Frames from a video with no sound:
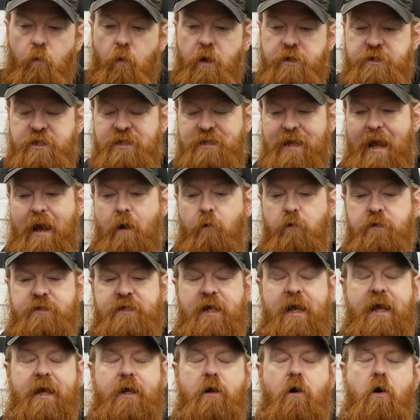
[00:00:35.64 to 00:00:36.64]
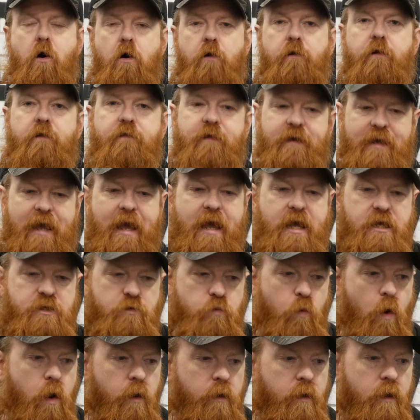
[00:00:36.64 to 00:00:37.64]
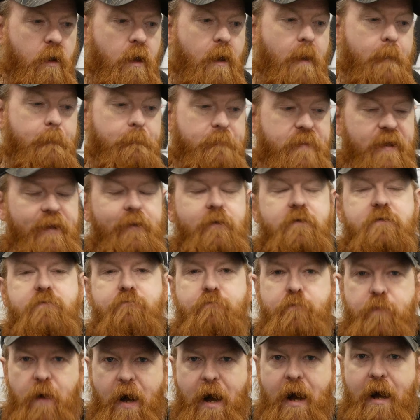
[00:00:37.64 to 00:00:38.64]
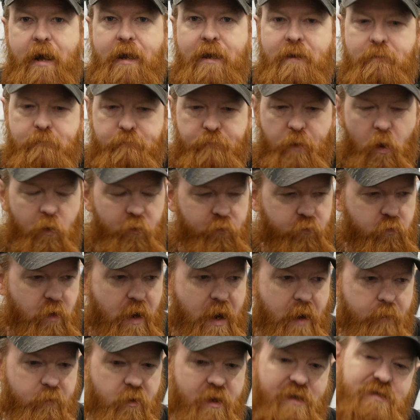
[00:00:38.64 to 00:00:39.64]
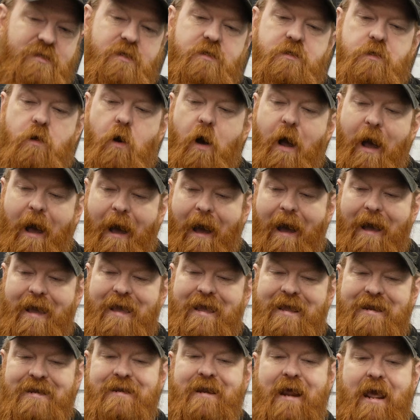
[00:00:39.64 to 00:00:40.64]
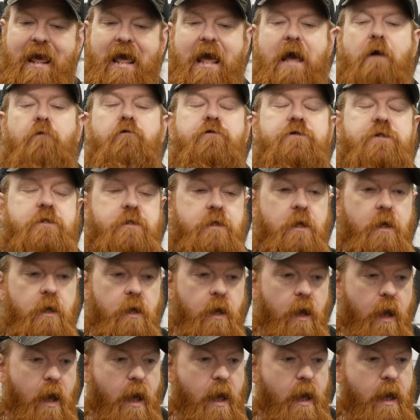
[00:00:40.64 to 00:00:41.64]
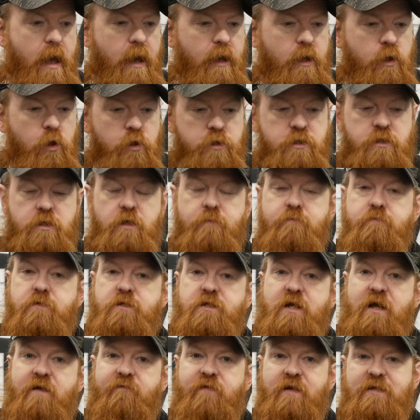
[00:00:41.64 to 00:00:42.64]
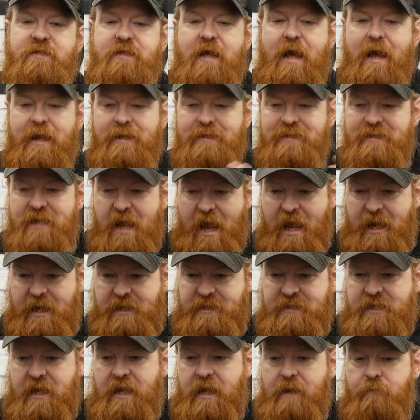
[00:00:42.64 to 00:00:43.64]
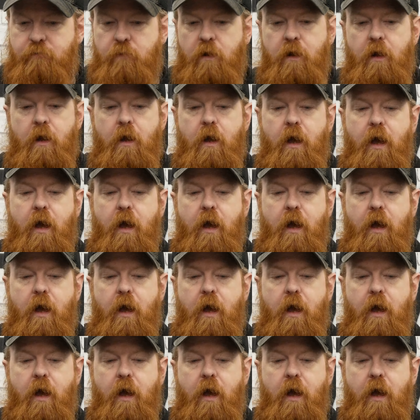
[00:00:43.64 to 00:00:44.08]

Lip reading: which is our take on the KS1, built by Bolster Armouries. So our in-house custom service and tech team